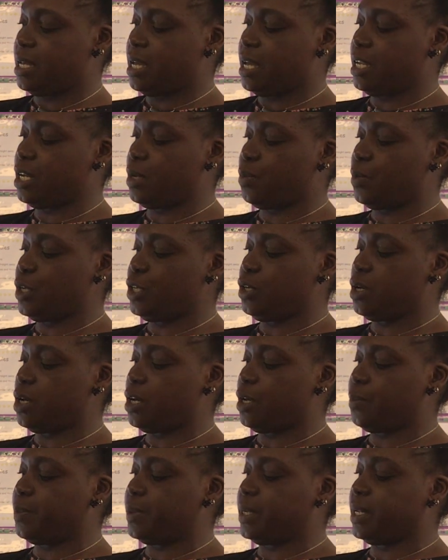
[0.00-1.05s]
And then when you
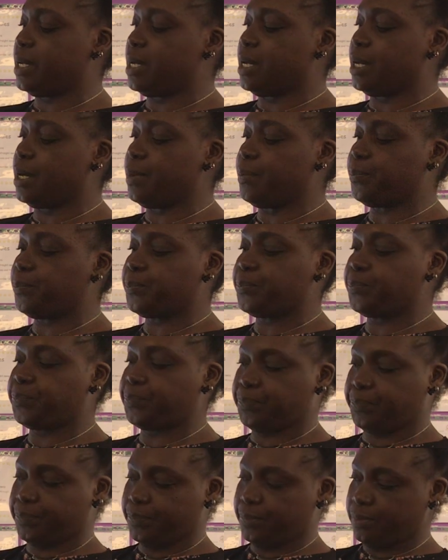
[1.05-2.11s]
open it up,
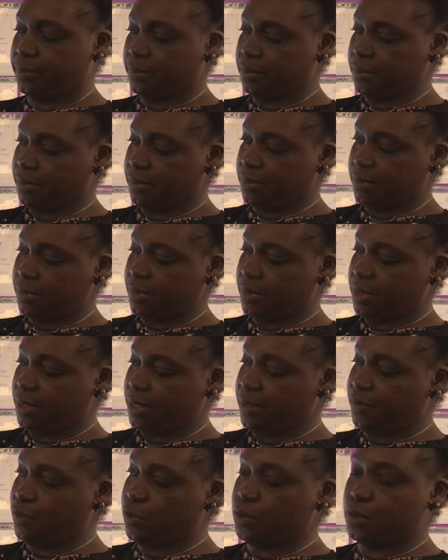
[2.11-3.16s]

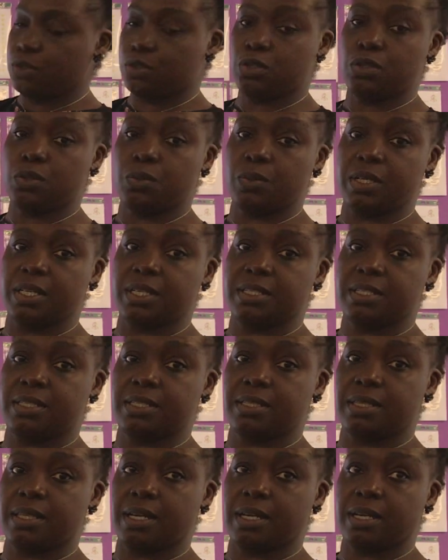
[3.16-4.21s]
you've got the 2 words
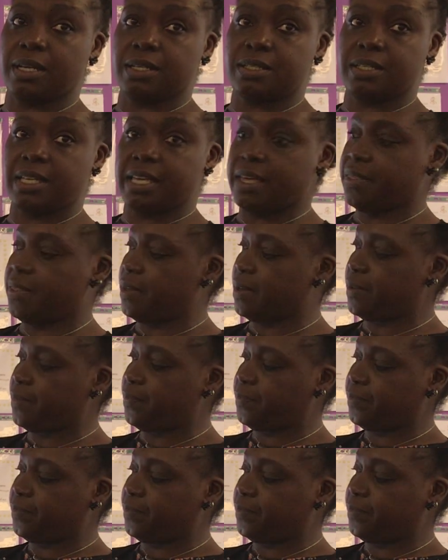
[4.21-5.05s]
that are together.